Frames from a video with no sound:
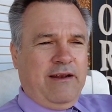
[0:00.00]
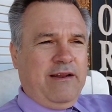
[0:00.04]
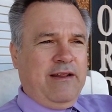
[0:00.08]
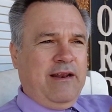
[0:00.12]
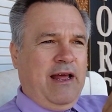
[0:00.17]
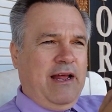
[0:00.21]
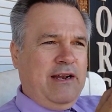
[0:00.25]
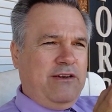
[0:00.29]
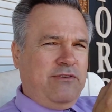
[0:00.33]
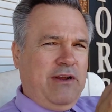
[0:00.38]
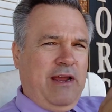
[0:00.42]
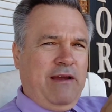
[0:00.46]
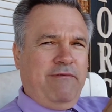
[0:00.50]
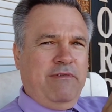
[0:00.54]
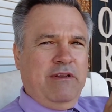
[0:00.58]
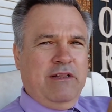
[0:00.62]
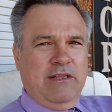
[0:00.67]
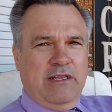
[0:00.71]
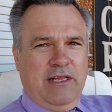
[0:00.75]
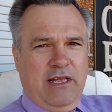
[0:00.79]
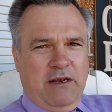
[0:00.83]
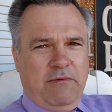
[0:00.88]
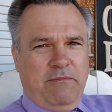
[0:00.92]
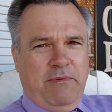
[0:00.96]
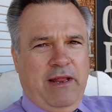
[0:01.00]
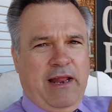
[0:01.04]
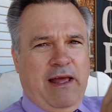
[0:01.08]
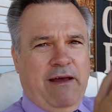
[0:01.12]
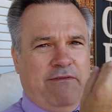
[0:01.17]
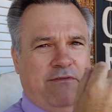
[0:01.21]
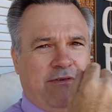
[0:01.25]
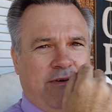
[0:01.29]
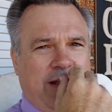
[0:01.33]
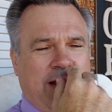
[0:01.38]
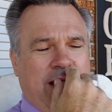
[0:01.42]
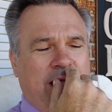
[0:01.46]
And I traveled a little bit
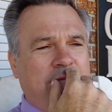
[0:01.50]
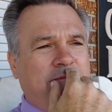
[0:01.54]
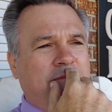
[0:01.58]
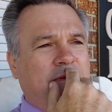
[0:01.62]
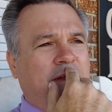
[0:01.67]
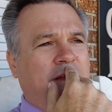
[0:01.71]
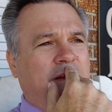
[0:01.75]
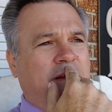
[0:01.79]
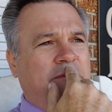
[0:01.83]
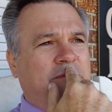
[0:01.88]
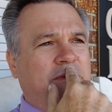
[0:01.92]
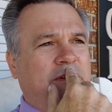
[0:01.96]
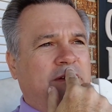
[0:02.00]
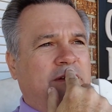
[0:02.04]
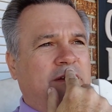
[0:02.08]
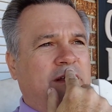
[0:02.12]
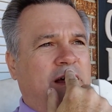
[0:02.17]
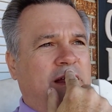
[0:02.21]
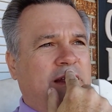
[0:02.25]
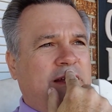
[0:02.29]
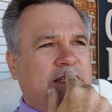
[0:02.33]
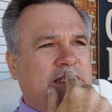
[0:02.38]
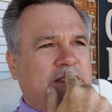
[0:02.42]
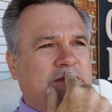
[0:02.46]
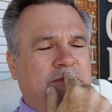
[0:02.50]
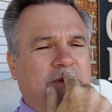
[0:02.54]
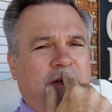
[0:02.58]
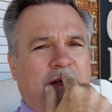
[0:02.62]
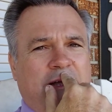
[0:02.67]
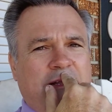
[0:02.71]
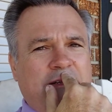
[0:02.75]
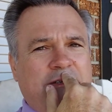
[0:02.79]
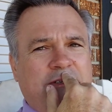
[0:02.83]
after I got married, but not as much.